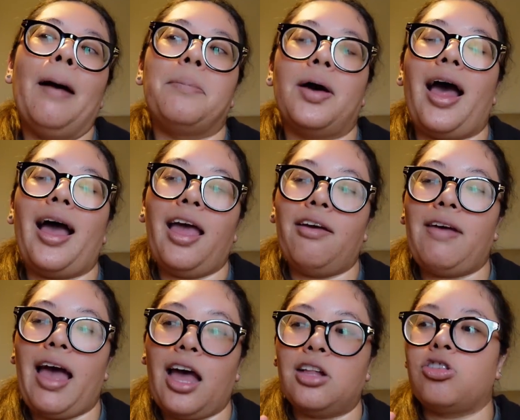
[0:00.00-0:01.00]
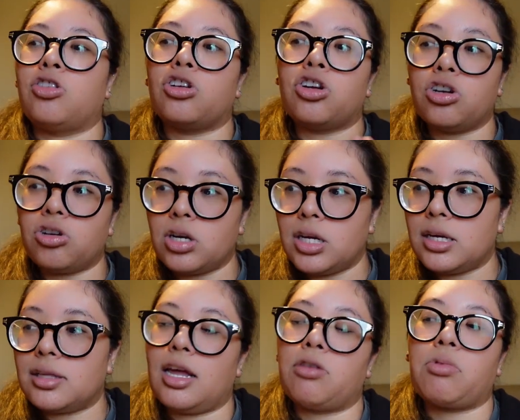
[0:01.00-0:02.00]
but I have had
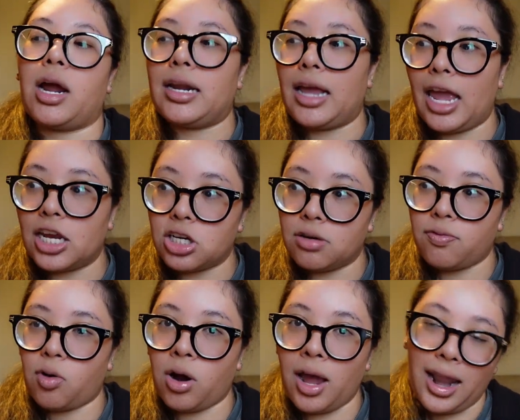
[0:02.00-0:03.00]
surgeries and radiation for it,